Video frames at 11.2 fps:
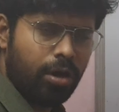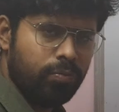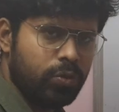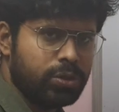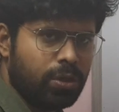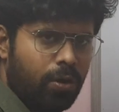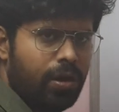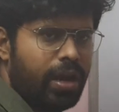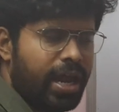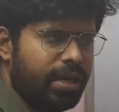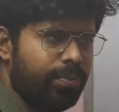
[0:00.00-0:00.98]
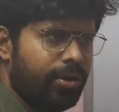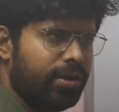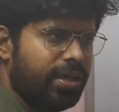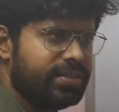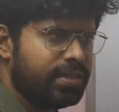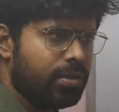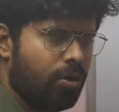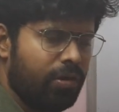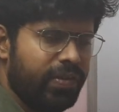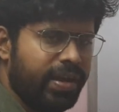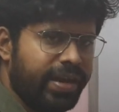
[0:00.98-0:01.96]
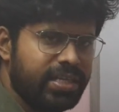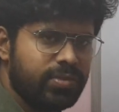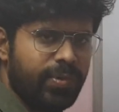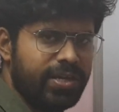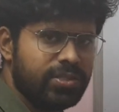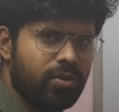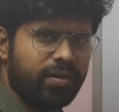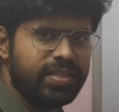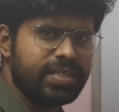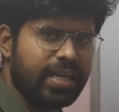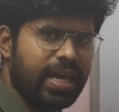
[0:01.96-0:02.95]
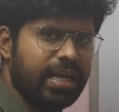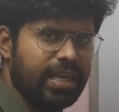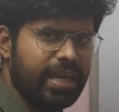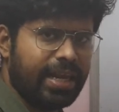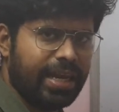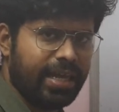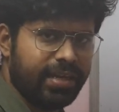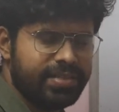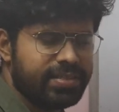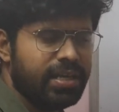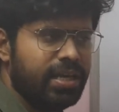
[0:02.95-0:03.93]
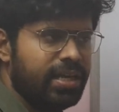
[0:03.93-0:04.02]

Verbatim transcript: almost all antibiotics and all the drugs based on his creatinine clearance.